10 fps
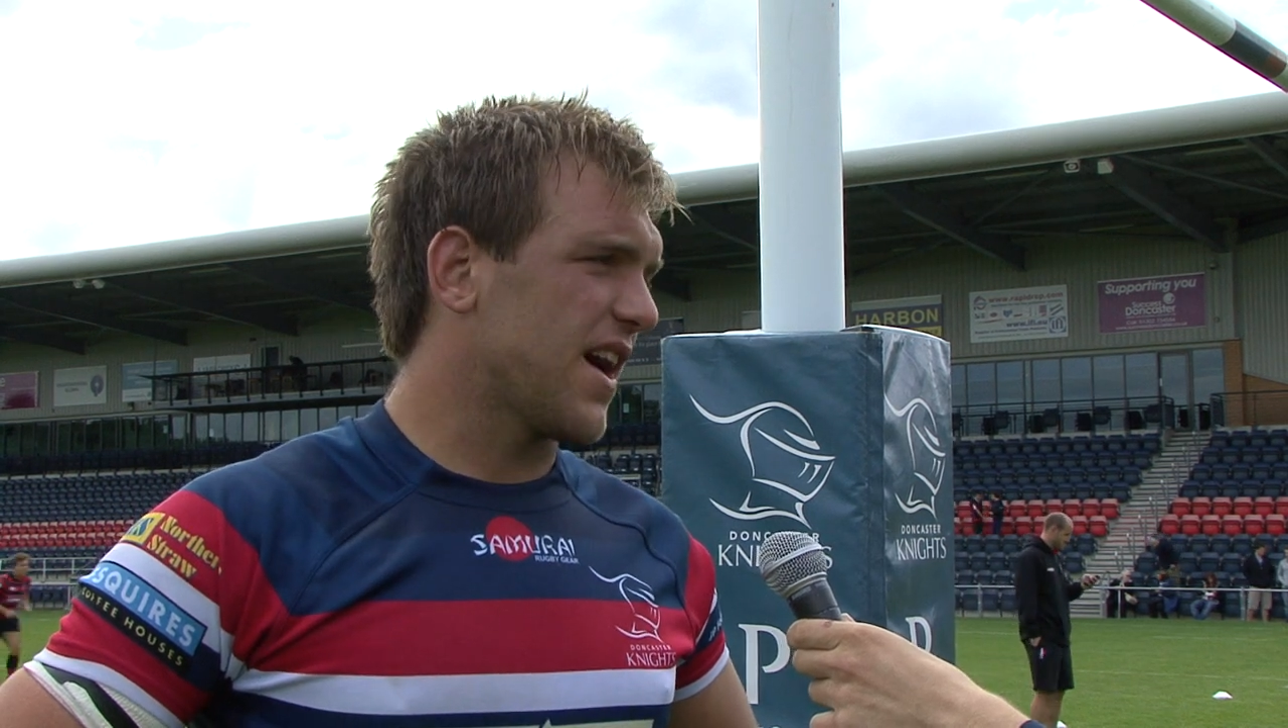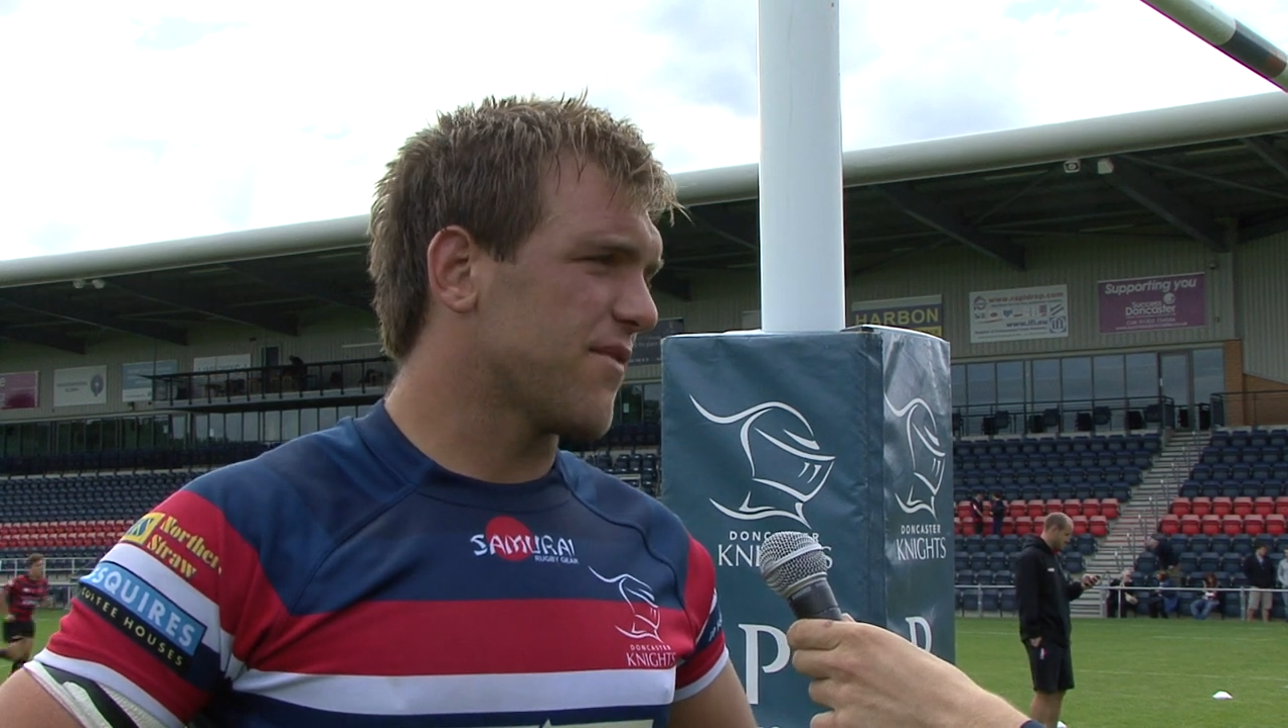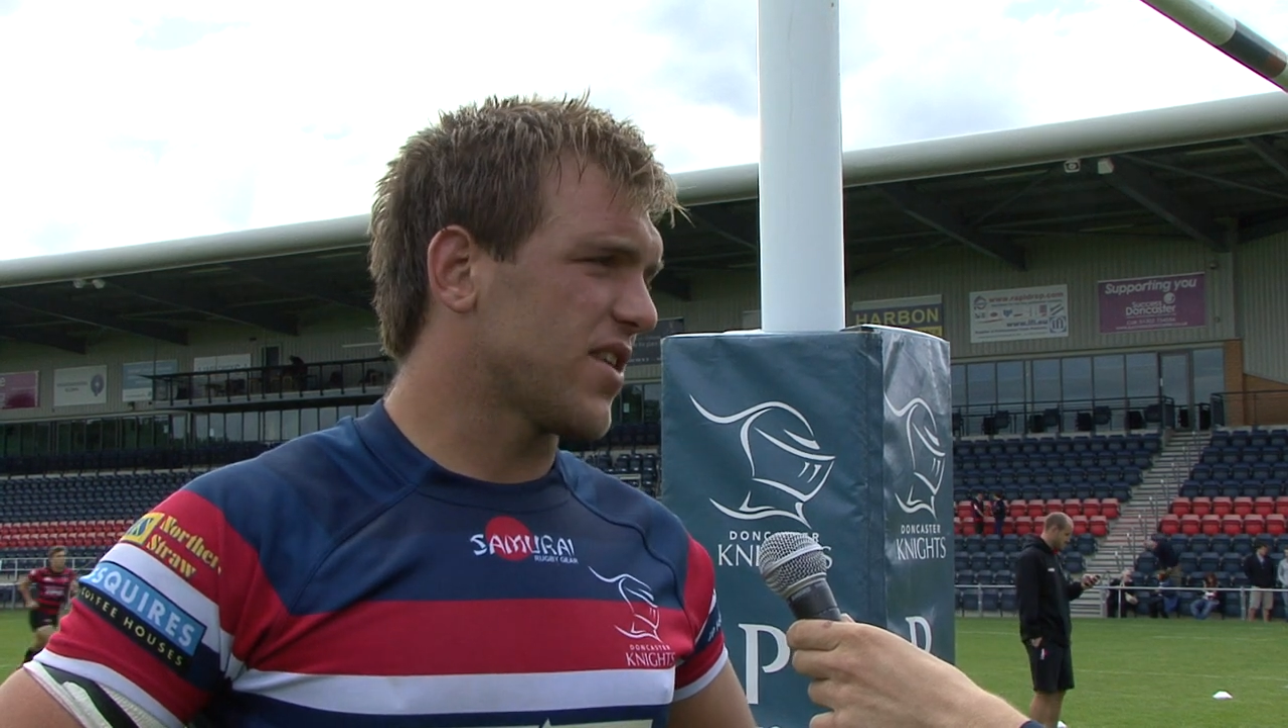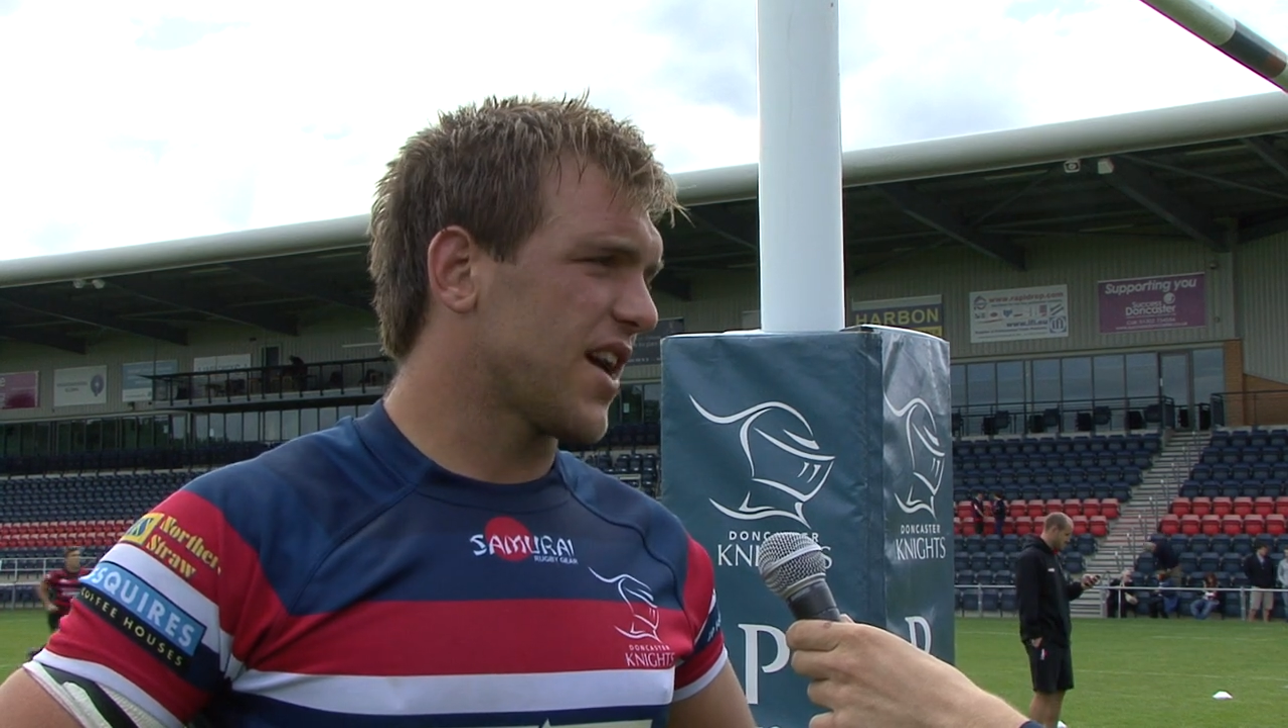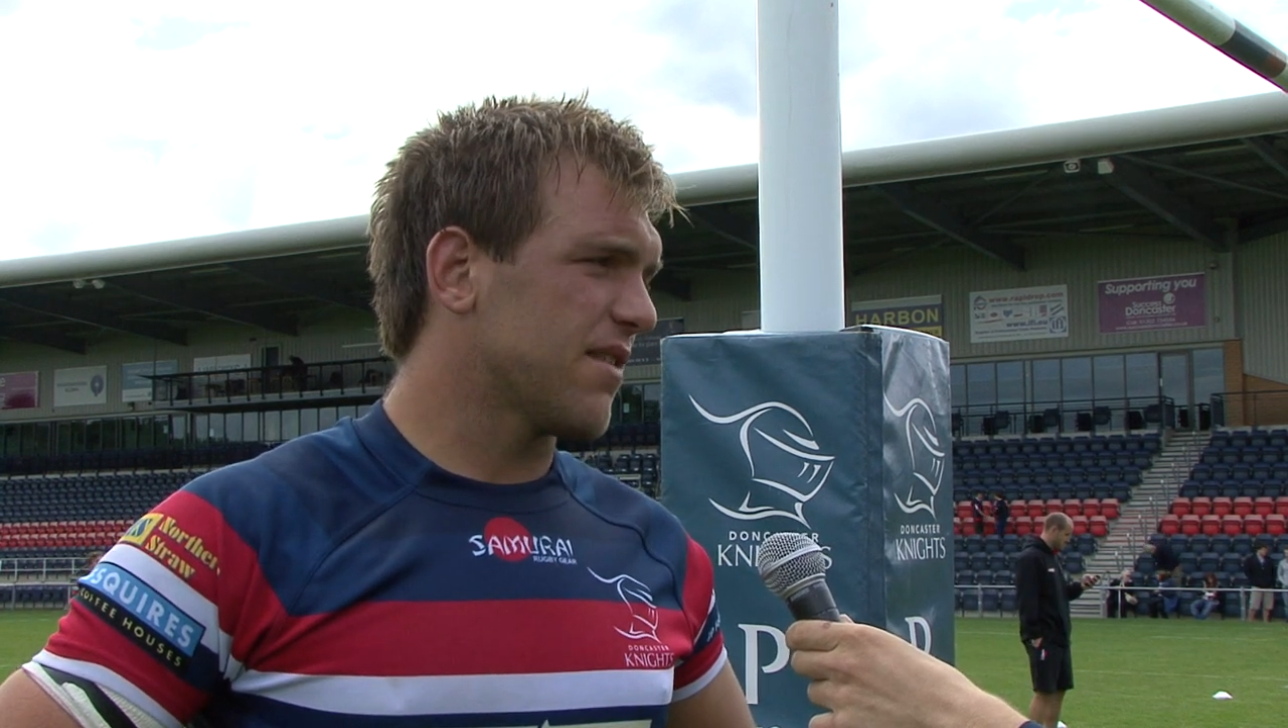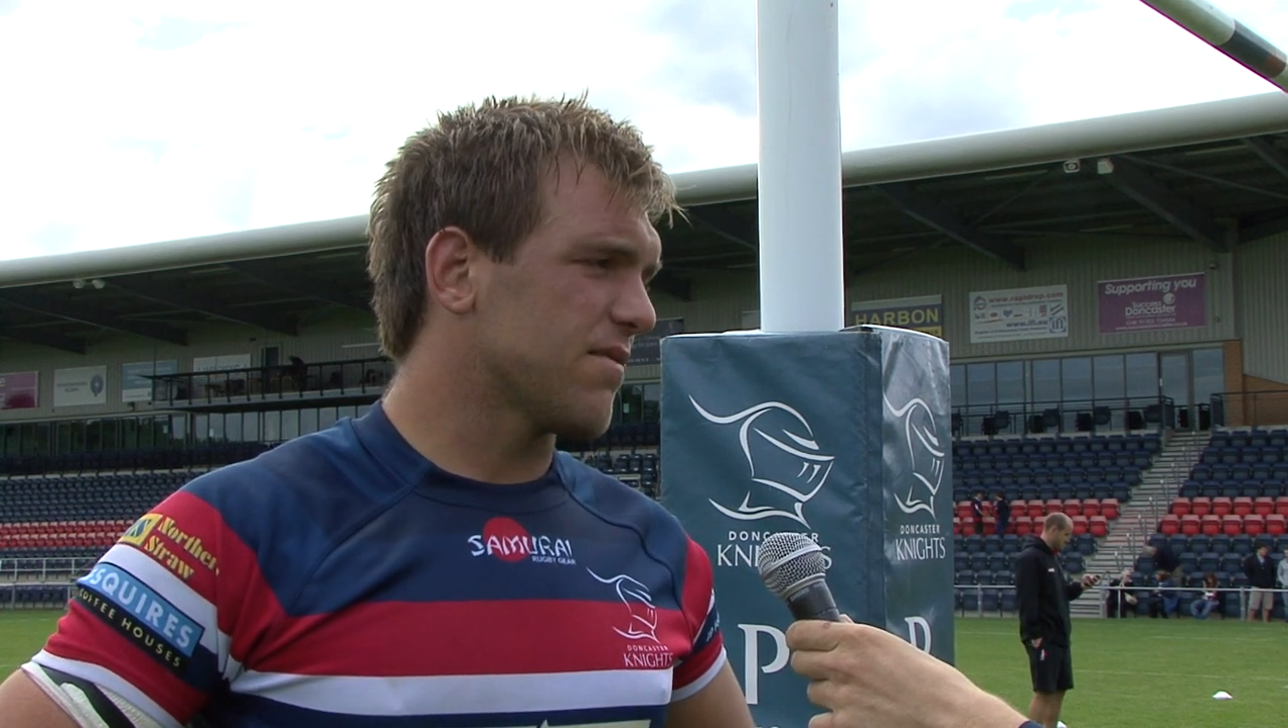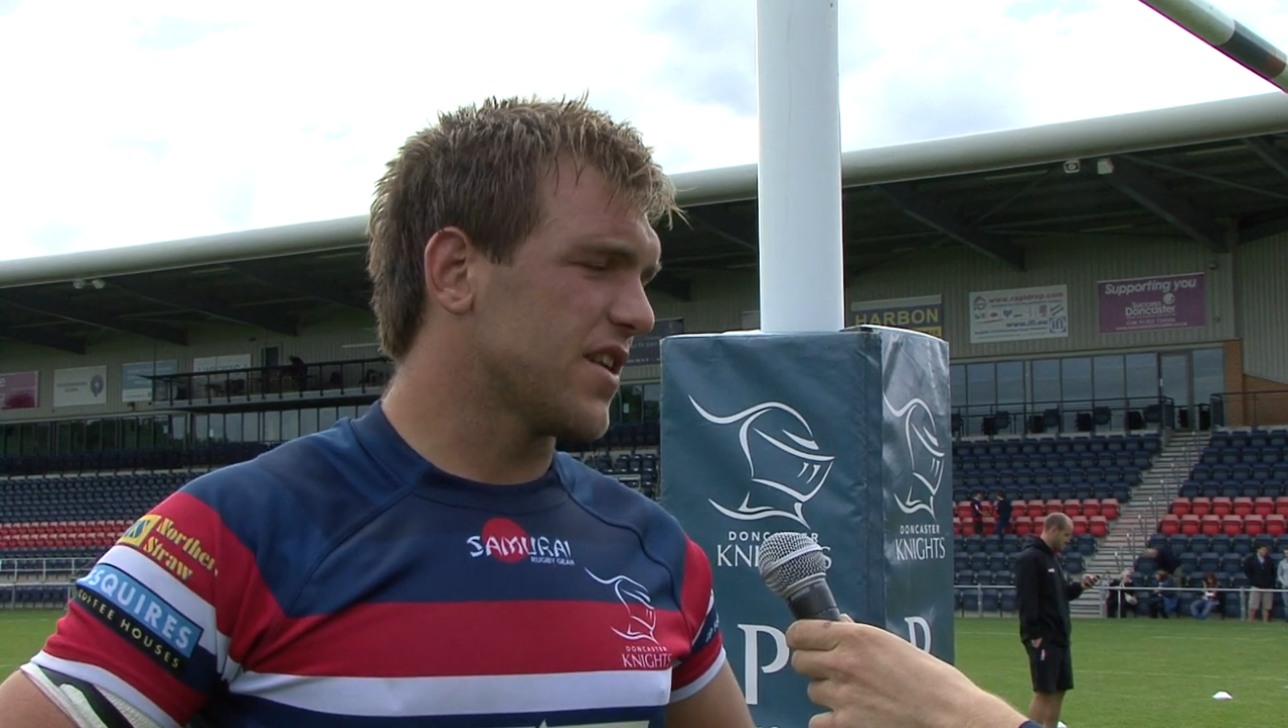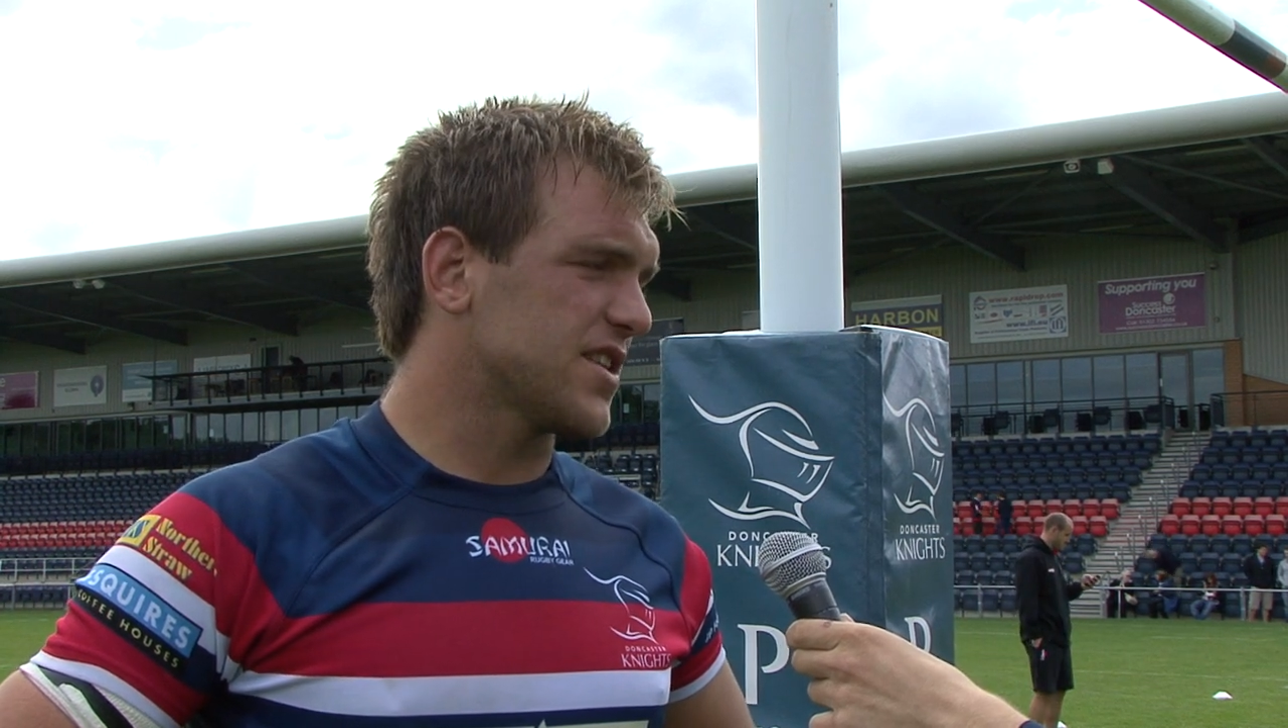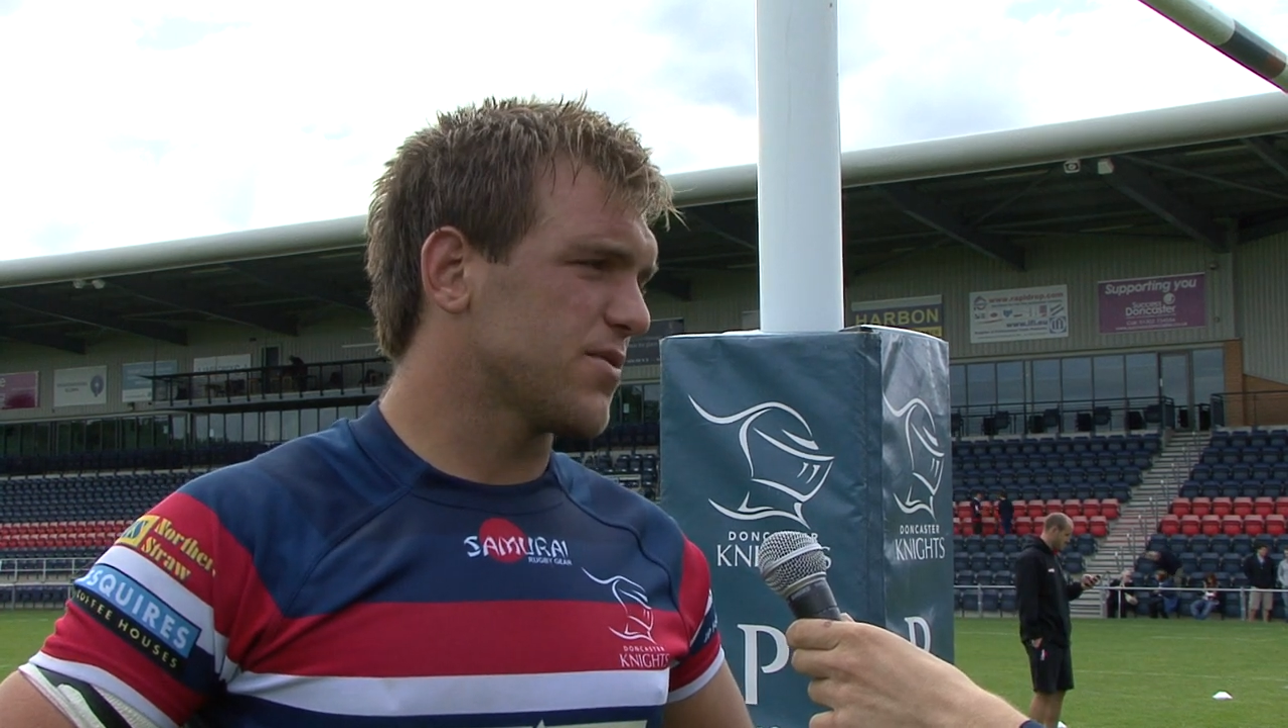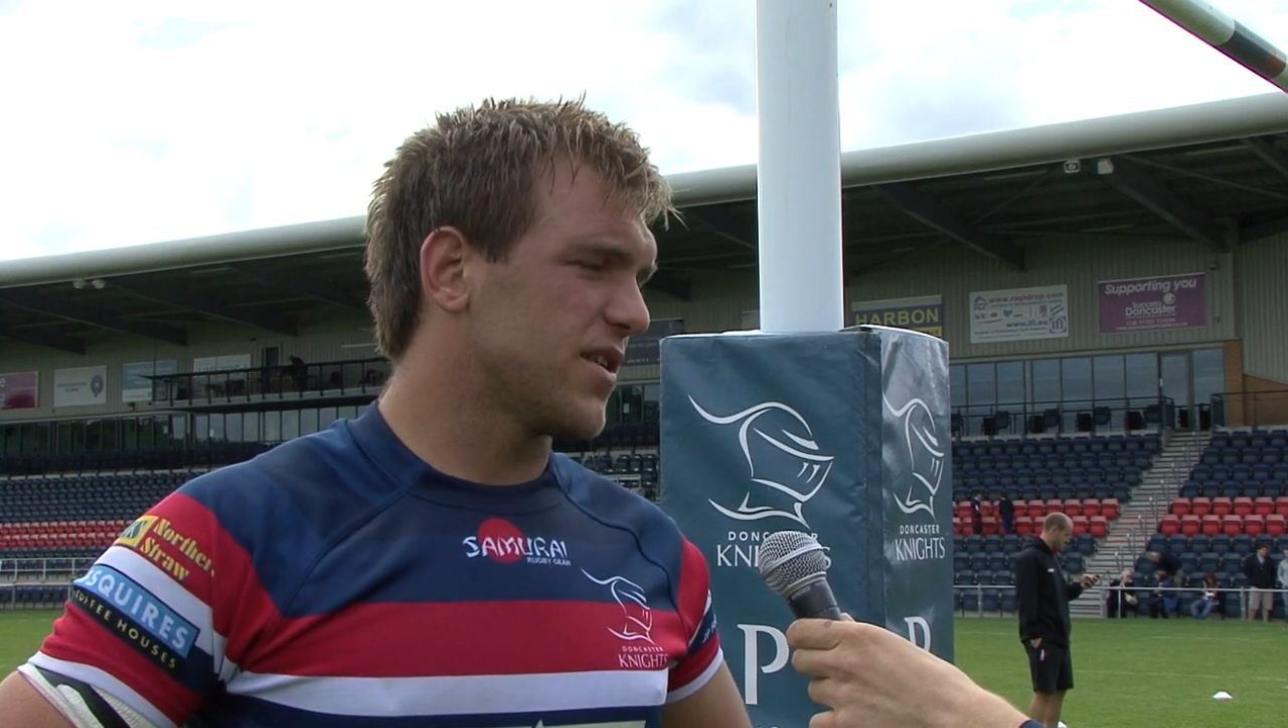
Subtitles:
that every game for the next